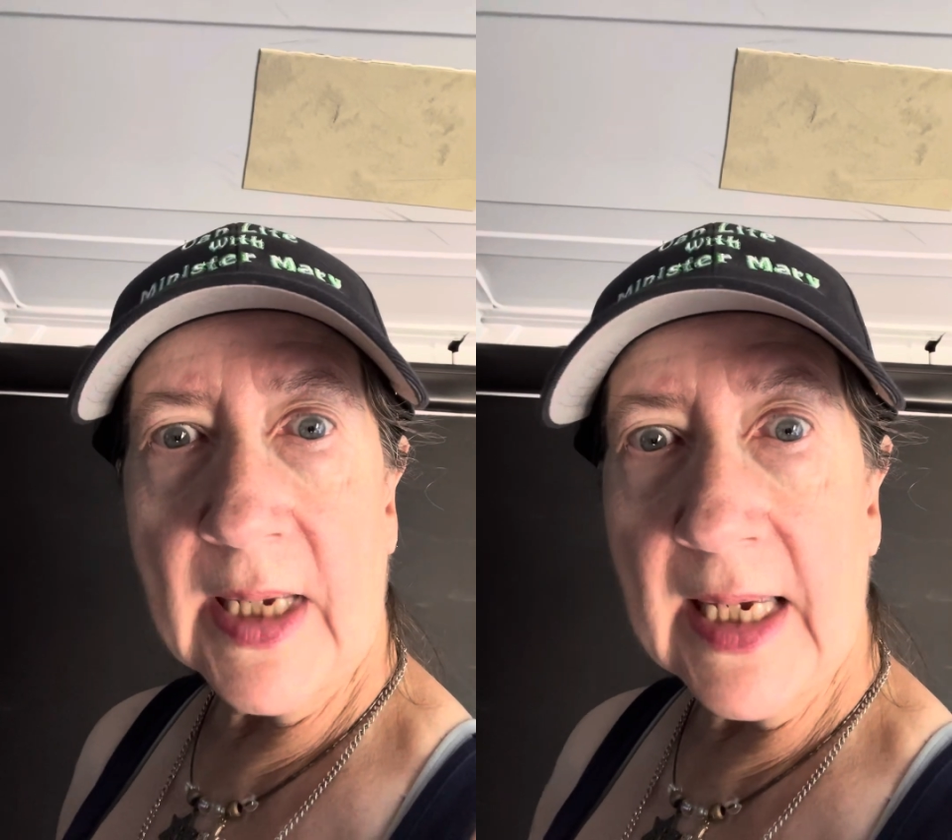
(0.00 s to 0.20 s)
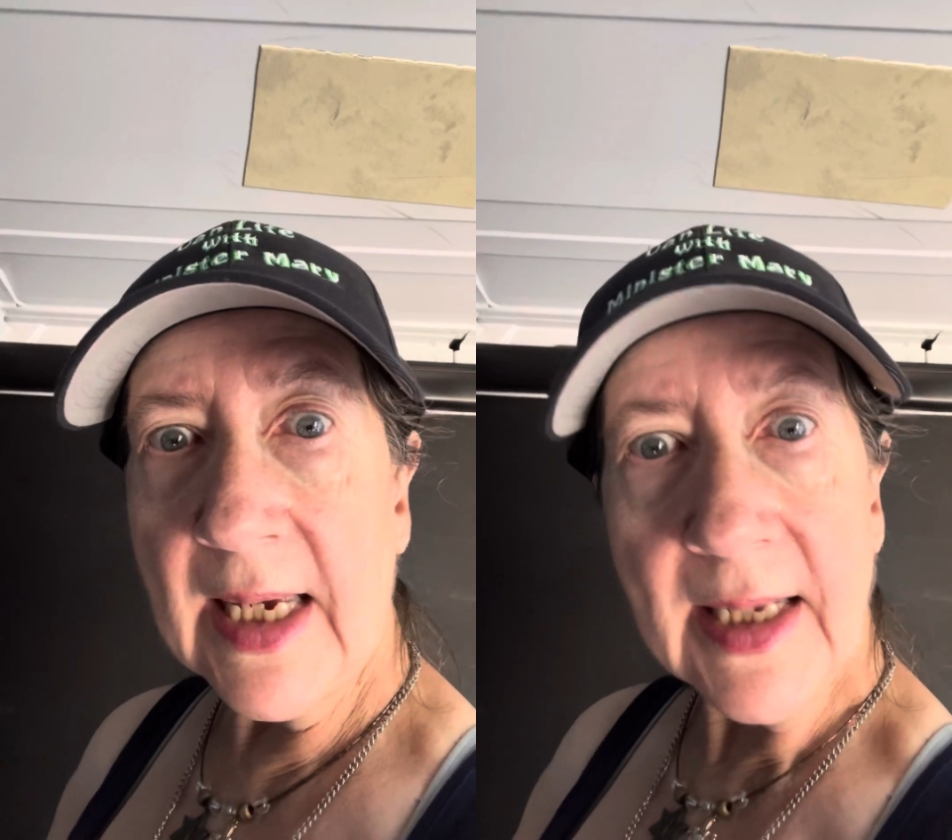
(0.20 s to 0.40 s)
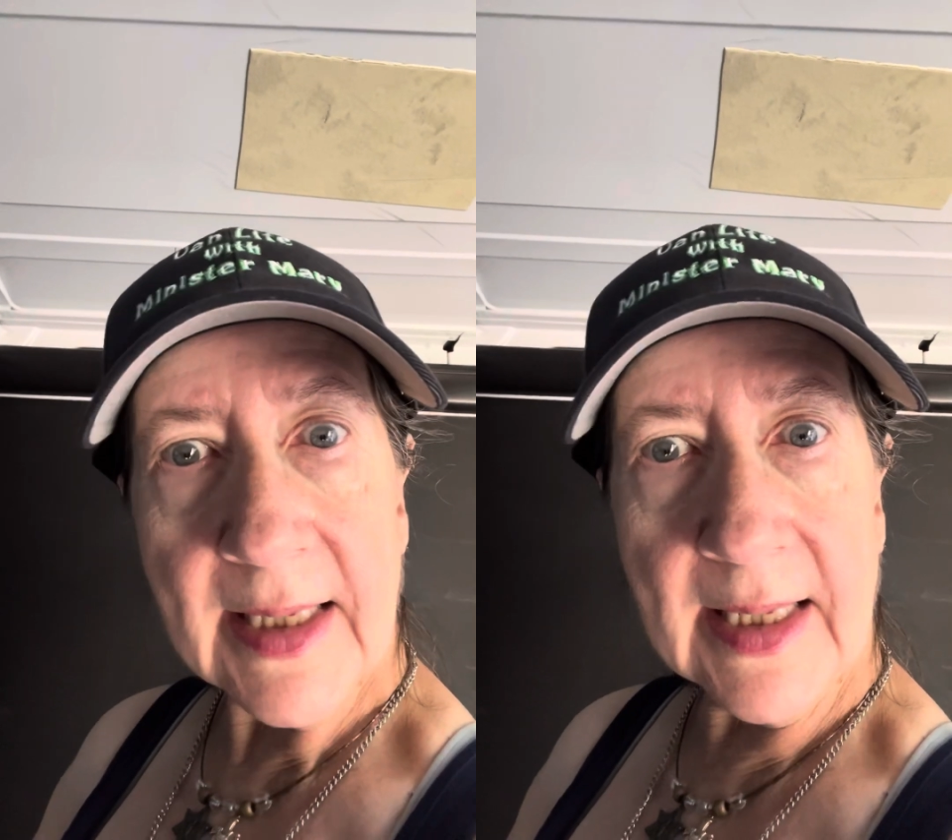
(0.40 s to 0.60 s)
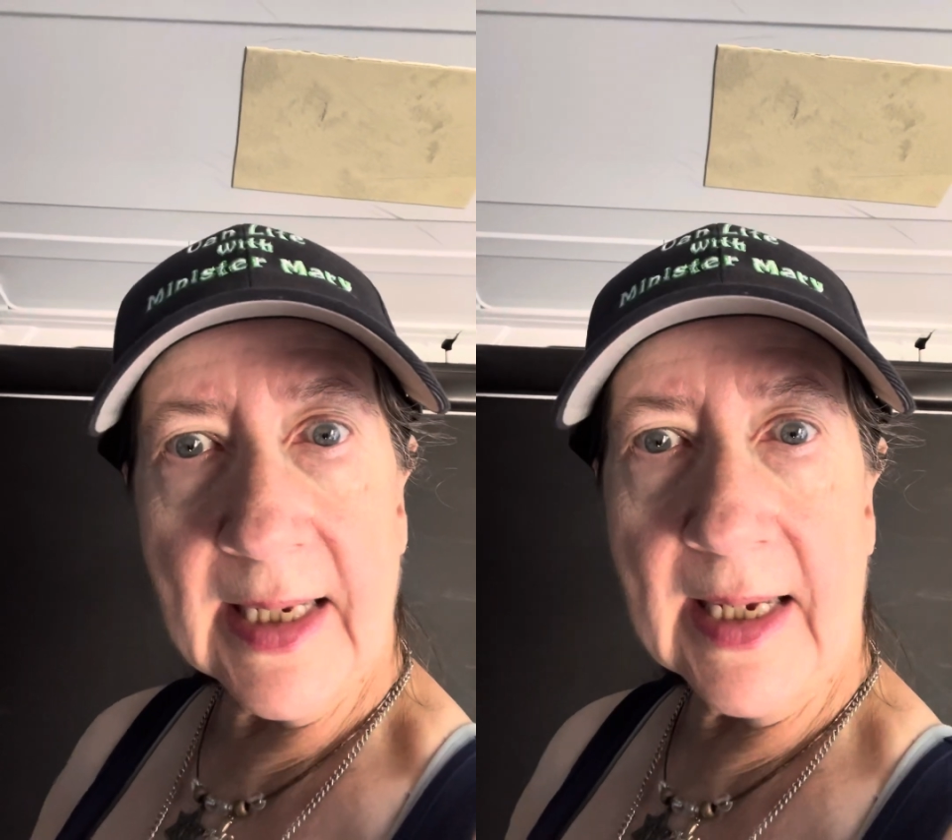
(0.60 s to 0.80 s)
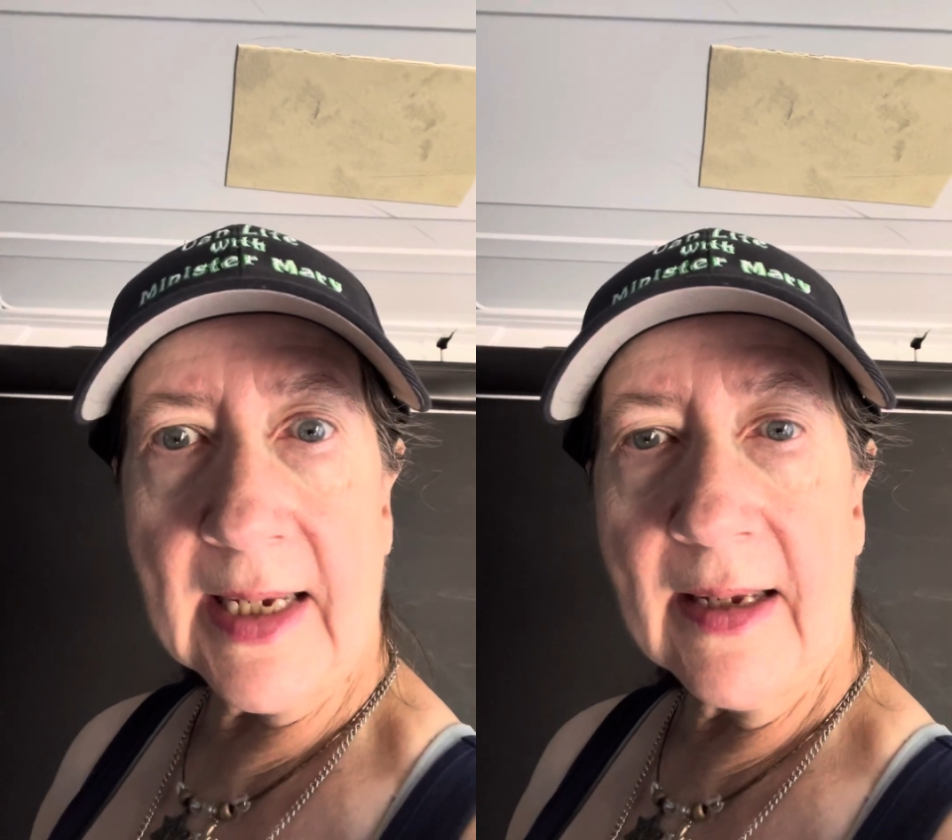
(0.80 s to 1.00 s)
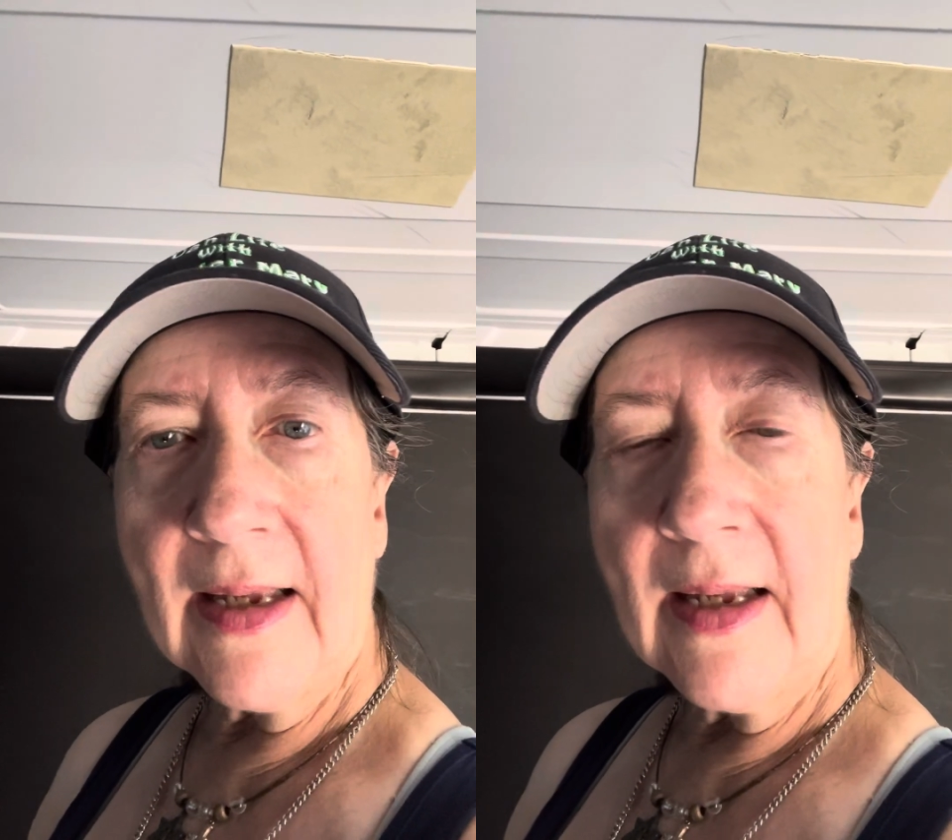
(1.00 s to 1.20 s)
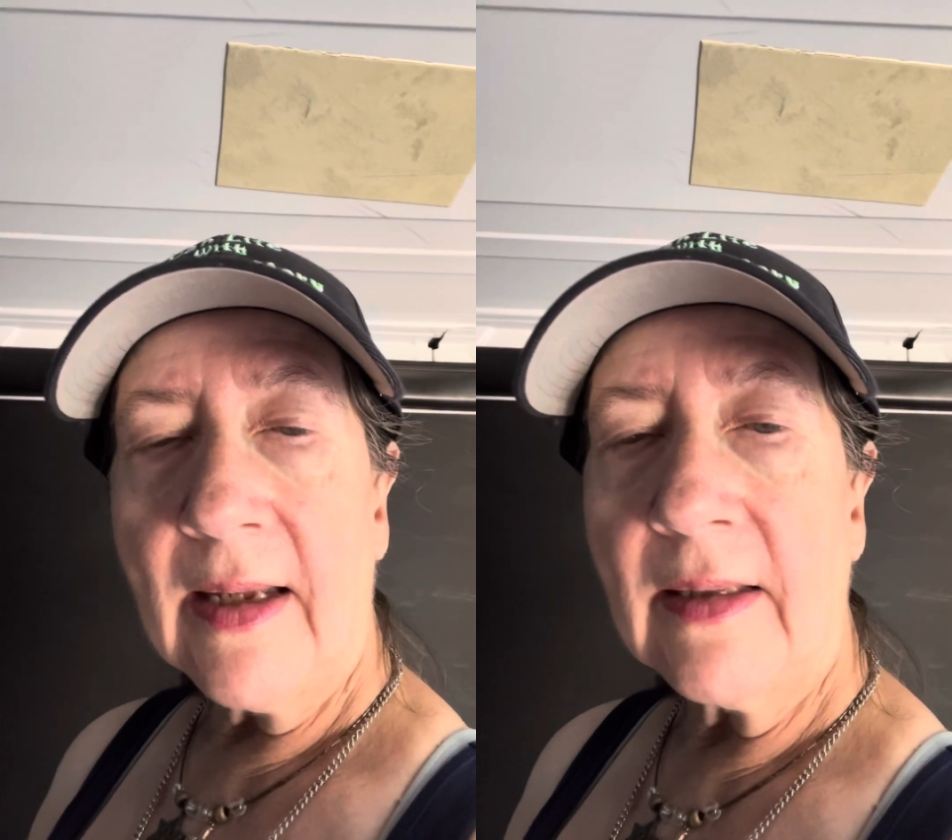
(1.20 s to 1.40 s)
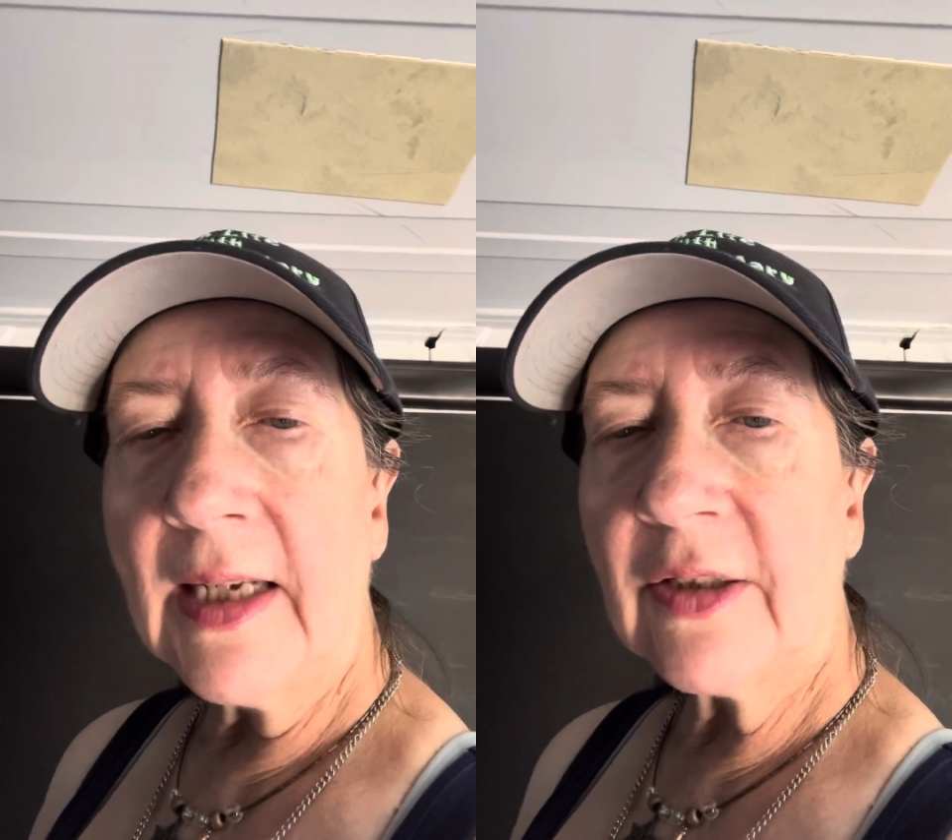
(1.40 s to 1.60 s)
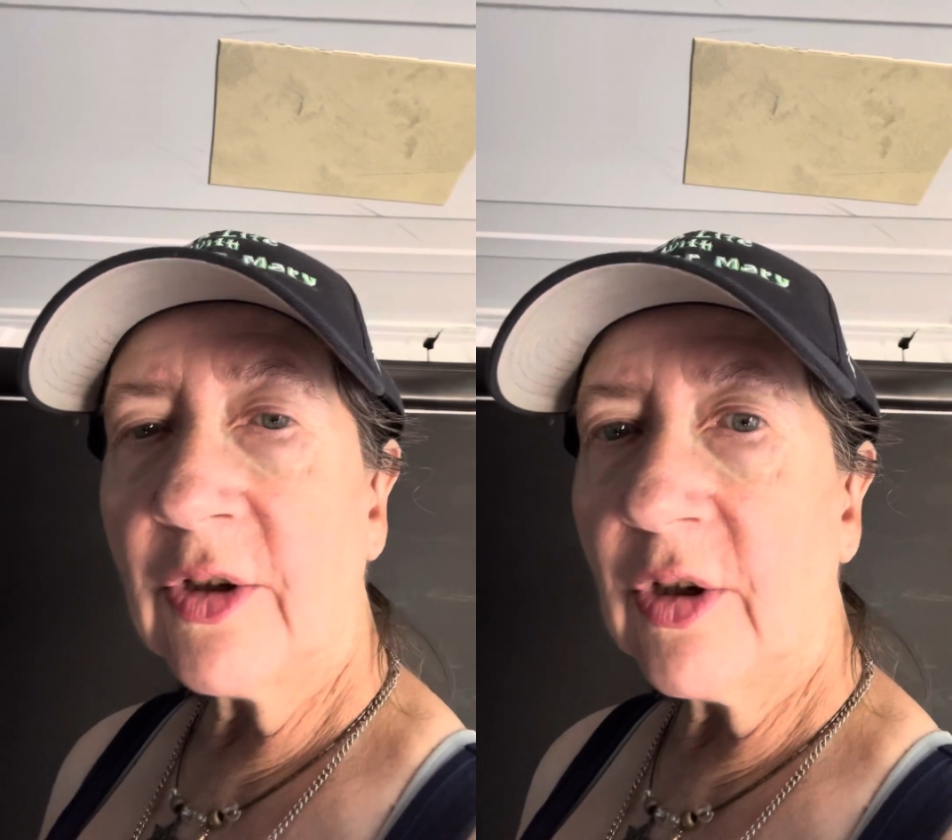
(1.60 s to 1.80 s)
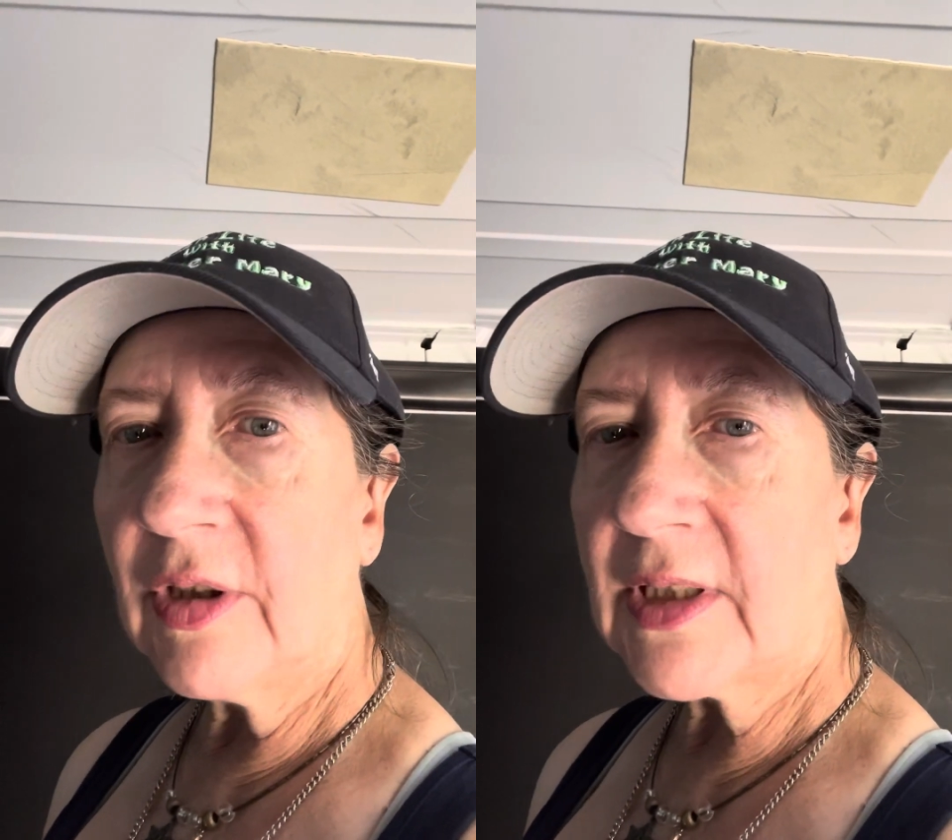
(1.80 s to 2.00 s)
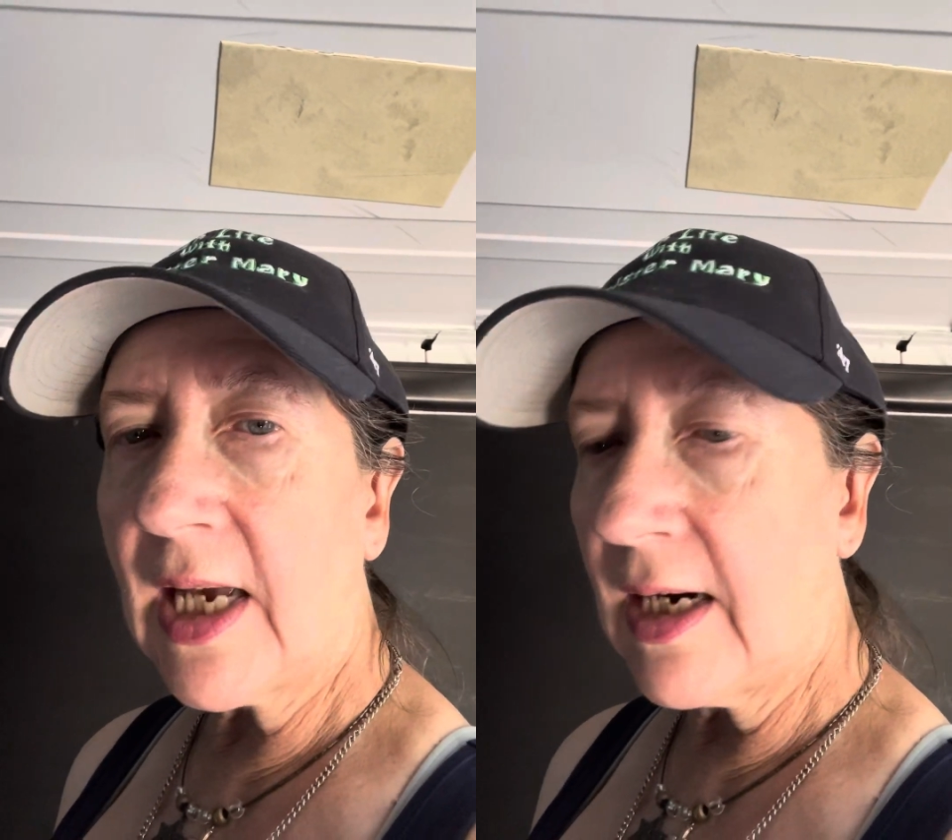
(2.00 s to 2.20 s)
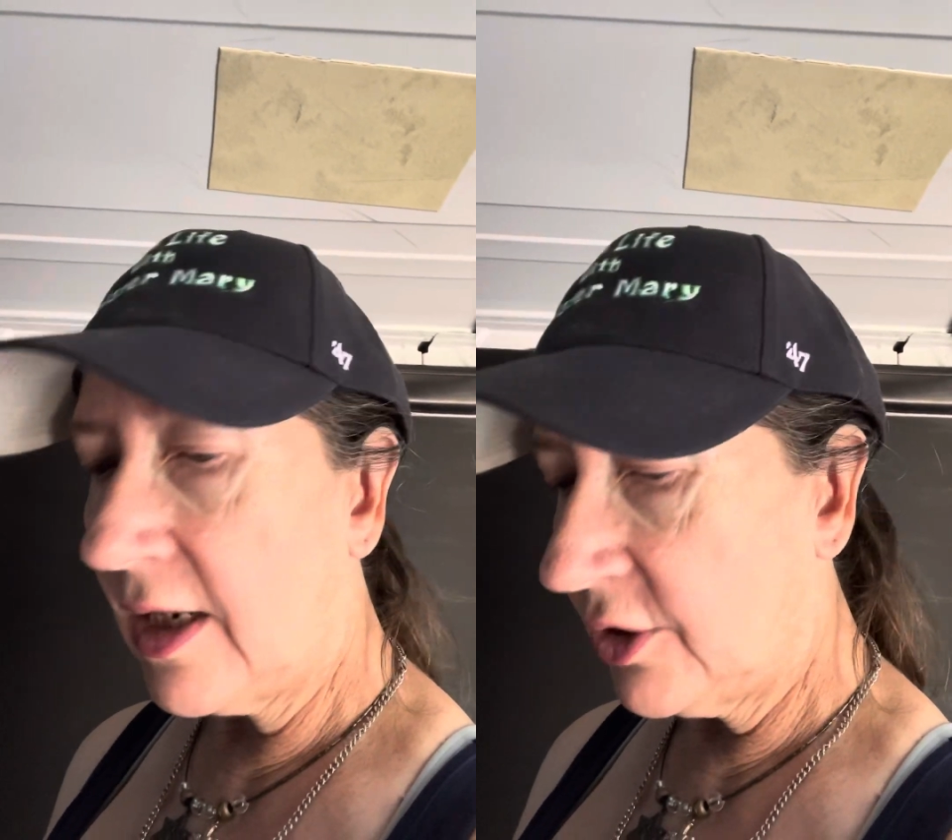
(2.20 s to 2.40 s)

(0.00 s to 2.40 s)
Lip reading: easy. Like the girls got on